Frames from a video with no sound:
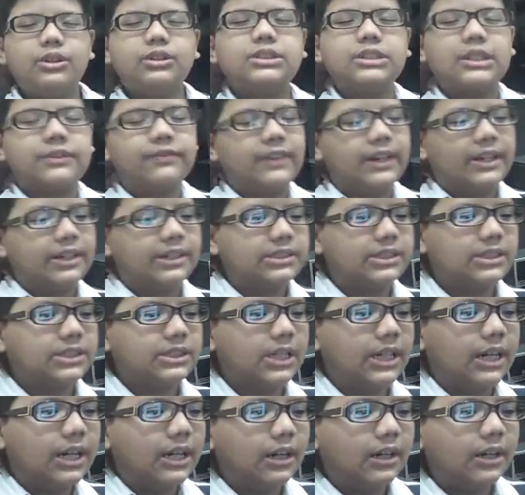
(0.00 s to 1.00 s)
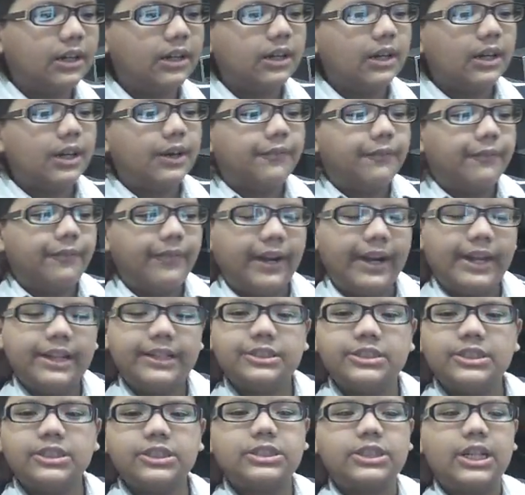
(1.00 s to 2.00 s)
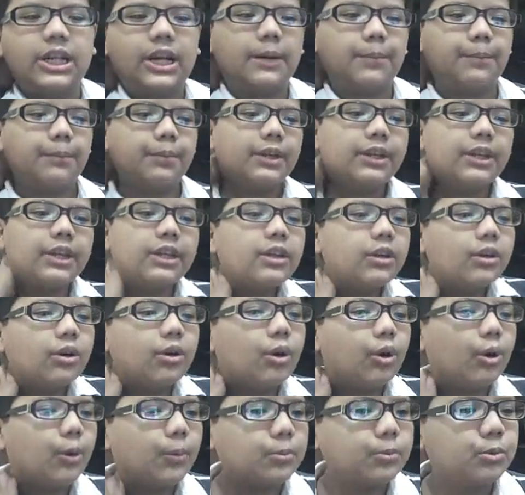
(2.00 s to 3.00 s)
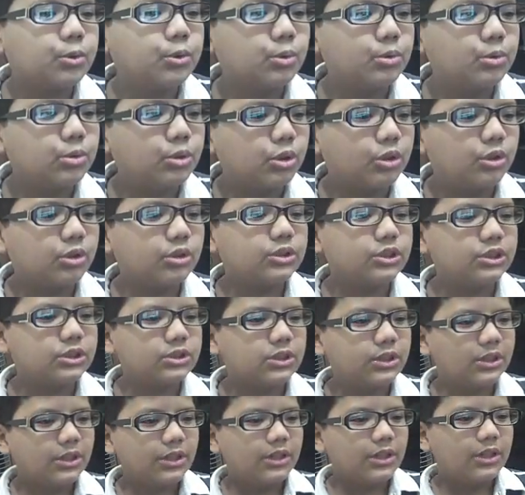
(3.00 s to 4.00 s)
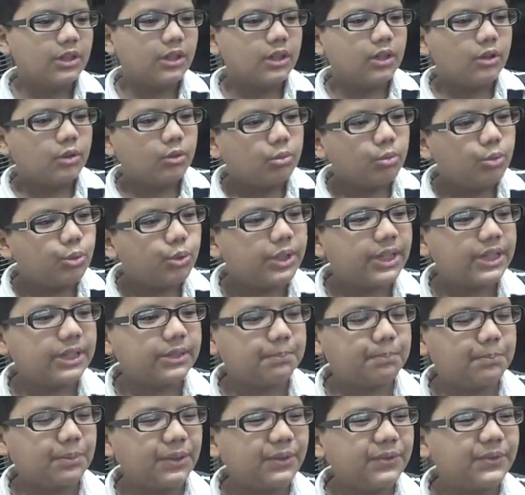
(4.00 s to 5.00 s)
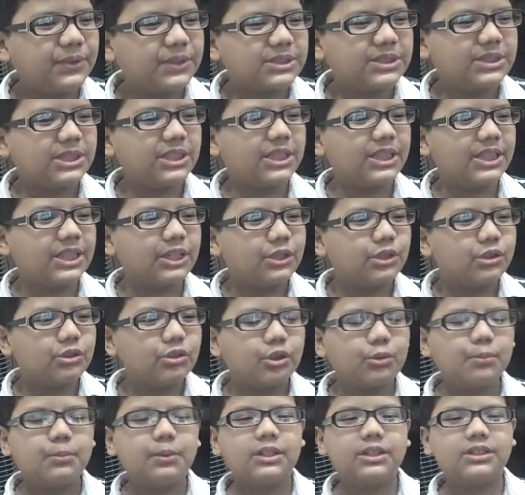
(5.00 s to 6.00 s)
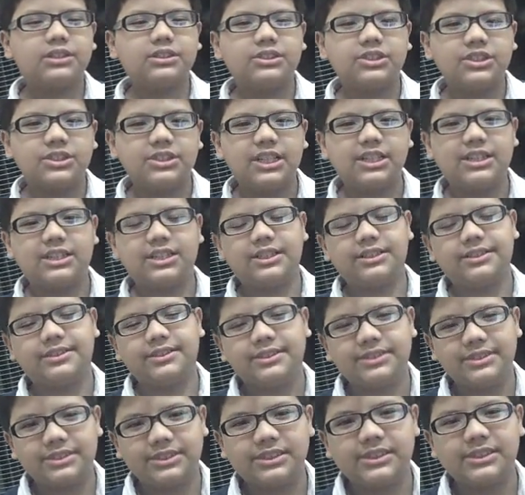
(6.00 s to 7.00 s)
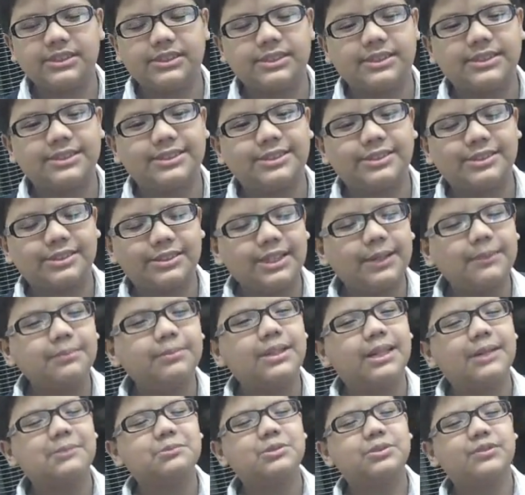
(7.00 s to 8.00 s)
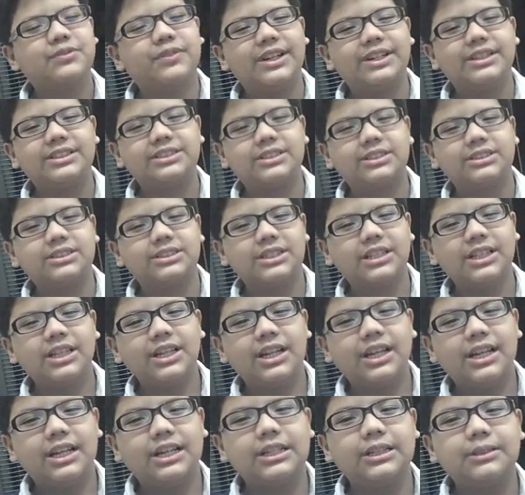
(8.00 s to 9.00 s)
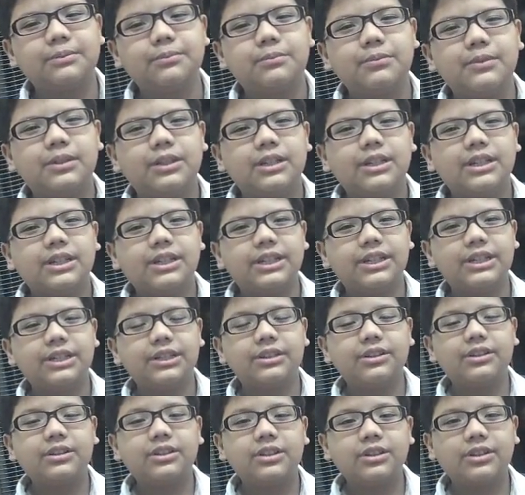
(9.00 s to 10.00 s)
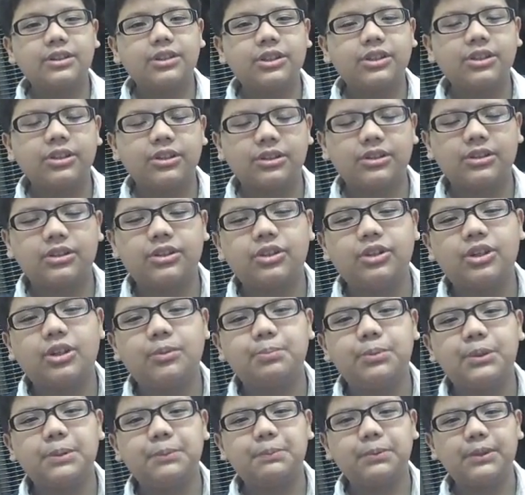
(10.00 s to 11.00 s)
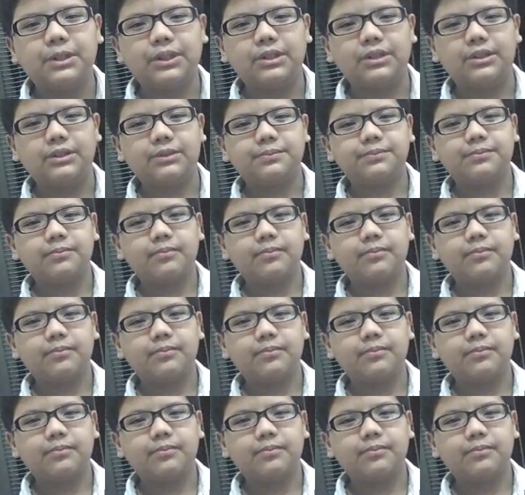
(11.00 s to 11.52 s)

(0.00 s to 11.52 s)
Also, viruses are bringing hope to those with previously incurable genetic disease. So sometimes viruses help in cure people.